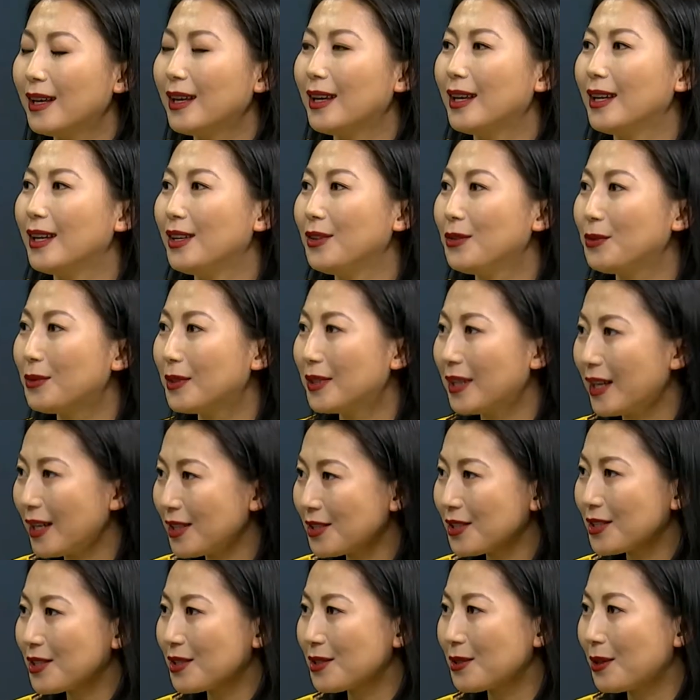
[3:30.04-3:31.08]
In
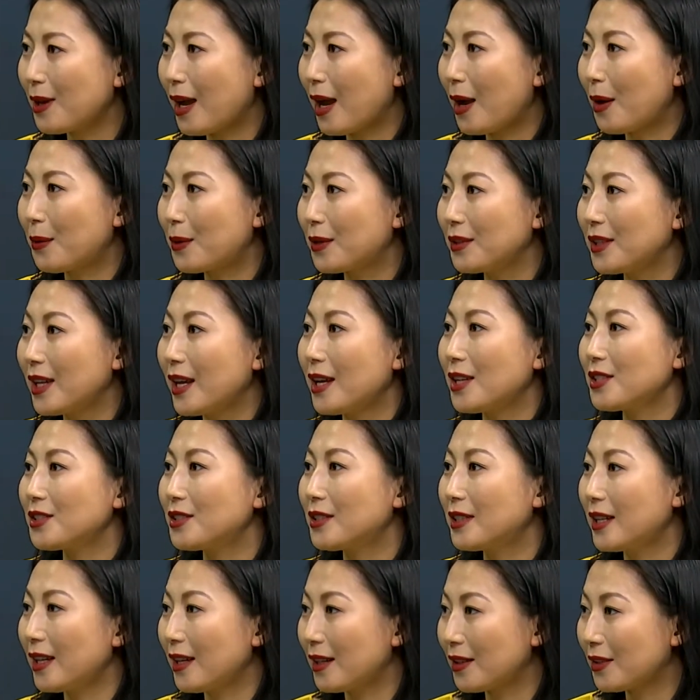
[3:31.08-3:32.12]
relation to our national
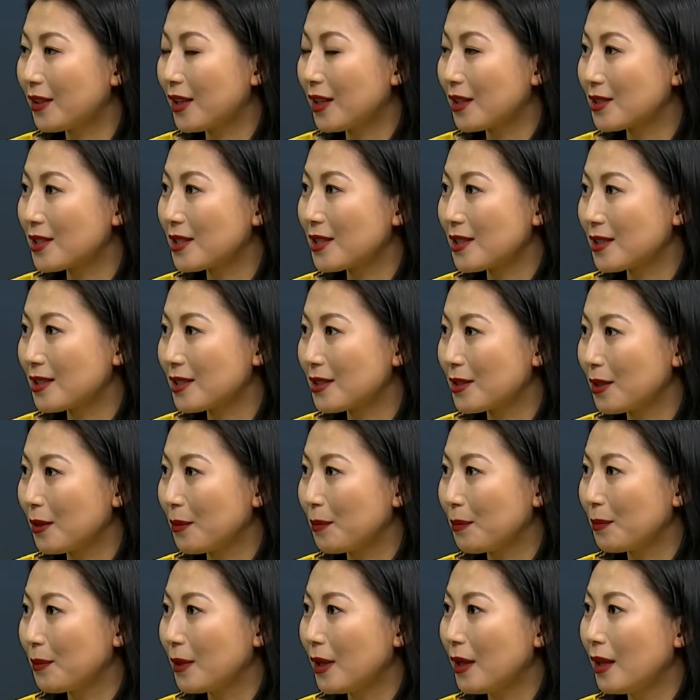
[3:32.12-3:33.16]
healthcare system,